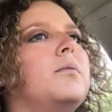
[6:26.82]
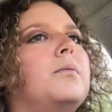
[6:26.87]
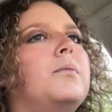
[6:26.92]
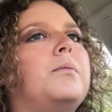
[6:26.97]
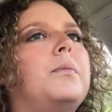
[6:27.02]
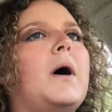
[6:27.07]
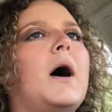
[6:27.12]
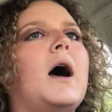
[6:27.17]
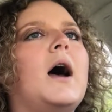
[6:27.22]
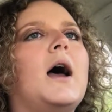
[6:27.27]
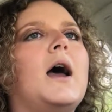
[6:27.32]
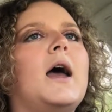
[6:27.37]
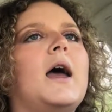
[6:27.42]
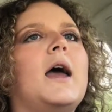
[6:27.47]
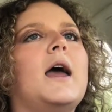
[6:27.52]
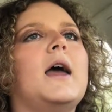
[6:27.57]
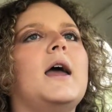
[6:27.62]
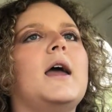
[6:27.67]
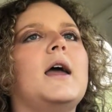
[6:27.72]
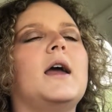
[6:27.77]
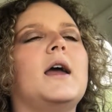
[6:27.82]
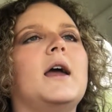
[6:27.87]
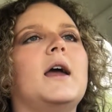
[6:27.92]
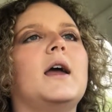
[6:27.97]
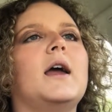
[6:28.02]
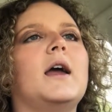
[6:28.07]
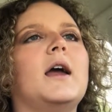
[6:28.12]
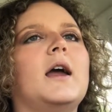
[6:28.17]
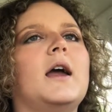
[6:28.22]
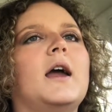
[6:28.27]
But,
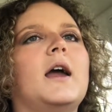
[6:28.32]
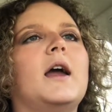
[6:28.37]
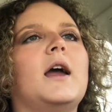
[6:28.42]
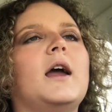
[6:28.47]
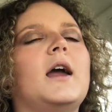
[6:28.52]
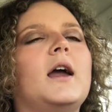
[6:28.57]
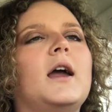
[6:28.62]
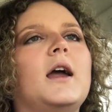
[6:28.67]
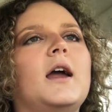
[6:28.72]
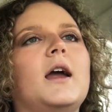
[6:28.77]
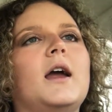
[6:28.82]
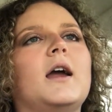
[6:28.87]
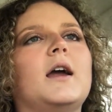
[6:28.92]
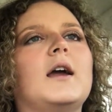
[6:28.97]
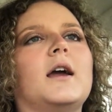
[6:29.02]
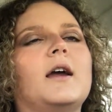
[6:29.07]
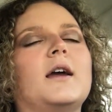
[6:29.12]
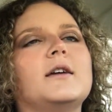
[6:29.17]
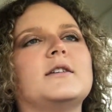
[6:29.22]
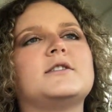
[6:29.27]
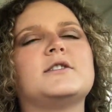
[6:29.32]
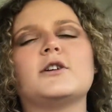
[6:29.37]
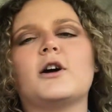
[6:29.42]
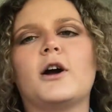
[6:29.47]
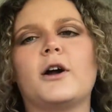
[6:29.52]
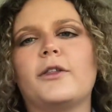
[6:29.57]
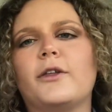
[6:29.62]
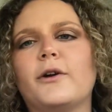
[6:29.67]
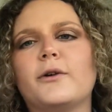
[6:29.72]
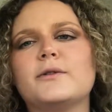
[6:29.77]

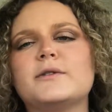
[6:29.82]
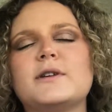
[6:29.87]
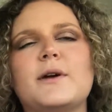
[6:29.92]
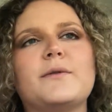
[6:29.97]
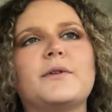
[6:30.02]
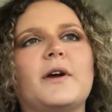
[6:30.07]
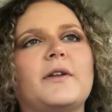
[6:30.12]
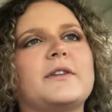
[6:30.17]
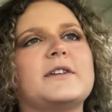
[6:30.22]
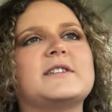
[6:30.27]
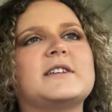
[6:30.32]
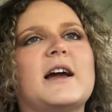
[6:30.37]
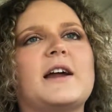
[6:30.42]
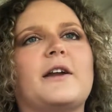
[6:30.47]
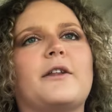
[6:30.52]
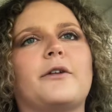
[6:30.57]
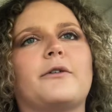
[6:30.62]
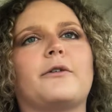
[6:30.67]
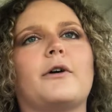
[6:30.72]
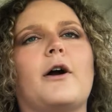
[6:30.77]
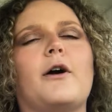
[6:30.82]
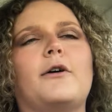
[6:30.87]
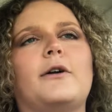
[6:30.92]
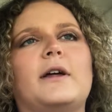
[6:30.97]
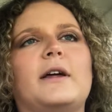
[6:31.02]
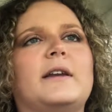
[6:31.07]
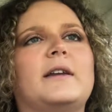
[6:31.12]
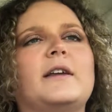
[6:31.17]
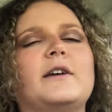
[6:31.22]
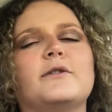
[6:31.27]
sorry, there was something on the side of the road
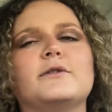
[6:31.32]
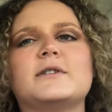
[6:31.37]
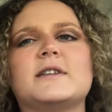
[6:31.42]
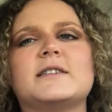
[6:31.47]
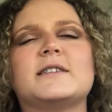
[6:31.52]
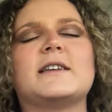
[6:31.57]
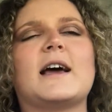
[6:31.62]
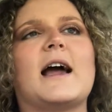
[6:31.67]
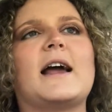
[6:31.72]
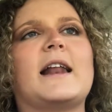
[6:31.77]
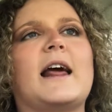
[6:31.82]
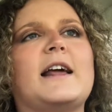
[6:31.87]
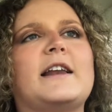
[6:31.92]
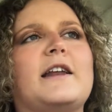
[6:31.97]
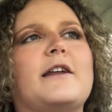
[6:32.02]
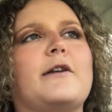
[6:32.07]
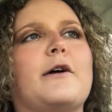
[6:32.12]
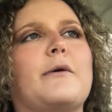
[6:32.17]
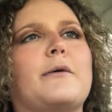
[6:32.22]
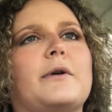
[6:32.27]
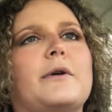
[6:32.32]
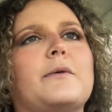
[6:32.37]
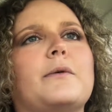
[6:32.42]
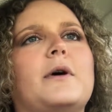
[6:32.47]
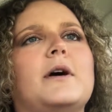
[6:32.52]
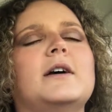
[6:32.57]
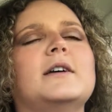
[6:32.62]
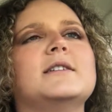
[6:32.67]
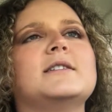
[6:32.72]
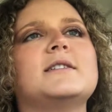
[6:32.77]
and it was a sign. I didn't know what it
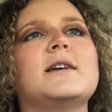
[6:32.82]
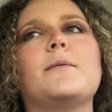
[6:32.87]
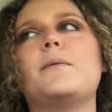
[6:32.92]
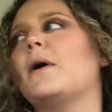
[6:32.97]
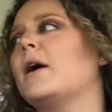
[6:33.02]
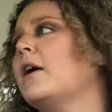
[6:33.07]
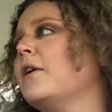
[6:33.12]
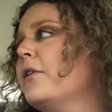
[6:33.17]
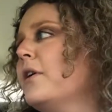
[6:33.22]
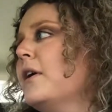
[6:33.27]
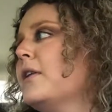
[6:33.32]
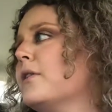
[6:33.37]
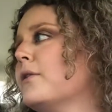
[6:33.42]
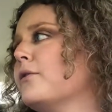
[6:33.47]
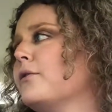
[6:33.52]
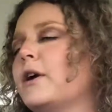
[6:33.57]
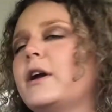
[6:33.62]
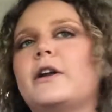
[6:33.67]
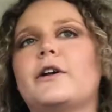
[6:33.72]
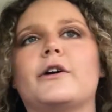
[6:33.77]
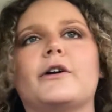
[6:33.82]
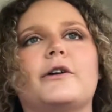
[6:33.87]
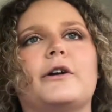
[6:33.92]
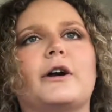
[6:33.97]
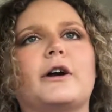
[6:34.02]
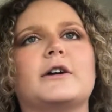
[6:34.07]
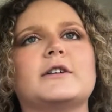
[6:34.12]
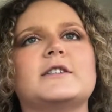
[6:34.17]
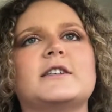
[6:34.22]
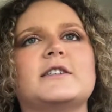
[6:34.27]
was. Apparently the reader
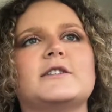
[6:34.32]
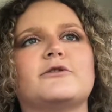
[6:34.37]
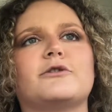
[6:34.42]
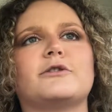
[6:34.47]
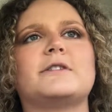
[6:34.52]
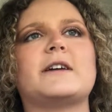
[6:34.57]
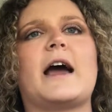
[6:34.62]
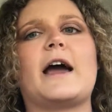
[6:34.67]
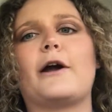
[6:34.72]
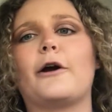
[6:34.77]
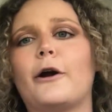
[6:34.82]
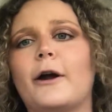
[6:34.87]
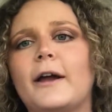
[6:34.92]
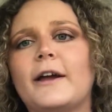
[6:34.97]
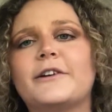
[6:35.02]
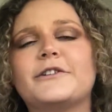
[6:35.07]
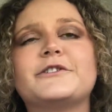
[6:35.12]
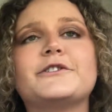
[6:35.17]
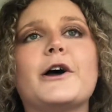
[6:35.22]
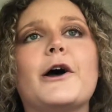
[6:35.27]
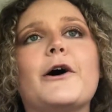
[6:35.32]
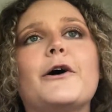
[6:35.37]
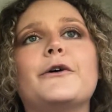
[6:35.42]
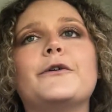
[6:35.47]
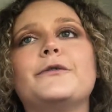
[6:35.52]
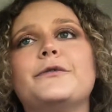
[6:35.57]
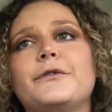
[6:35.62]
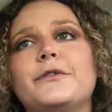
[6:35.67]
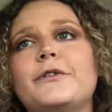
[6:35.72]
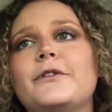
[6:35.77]
nurse is retiring, so
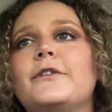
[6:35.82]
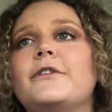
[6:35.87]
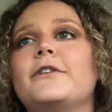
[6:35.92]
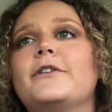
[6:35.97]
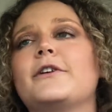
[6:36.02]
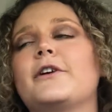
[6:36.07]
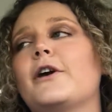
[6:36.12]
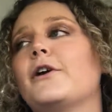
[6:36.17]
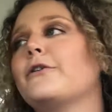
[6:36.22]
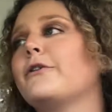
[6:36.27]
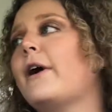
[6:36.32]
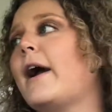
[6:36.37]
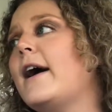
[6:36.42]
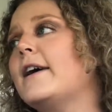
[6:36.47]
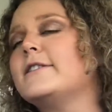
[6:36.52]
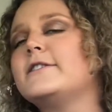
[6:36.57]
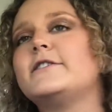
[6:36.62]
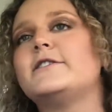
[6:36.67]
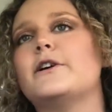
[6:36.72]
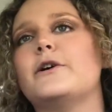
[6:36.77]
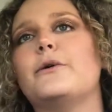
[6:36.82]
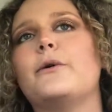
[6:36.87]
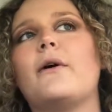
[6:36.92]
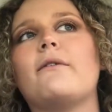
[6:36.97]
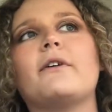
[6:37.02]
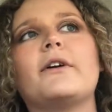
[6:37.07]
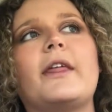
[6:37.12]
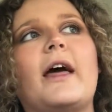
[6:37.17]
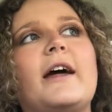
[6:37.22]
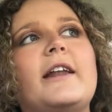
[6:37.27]
congrats to
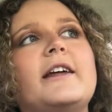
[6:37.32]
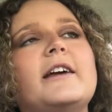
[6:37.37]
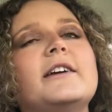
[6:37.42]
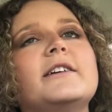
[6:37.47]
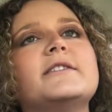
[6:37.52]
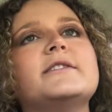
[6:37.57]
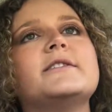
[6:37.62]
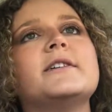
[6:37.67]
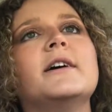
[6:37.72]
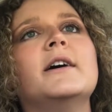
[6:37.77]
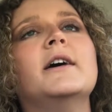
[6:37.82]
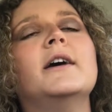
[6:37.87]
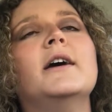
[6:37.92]
whoever that is.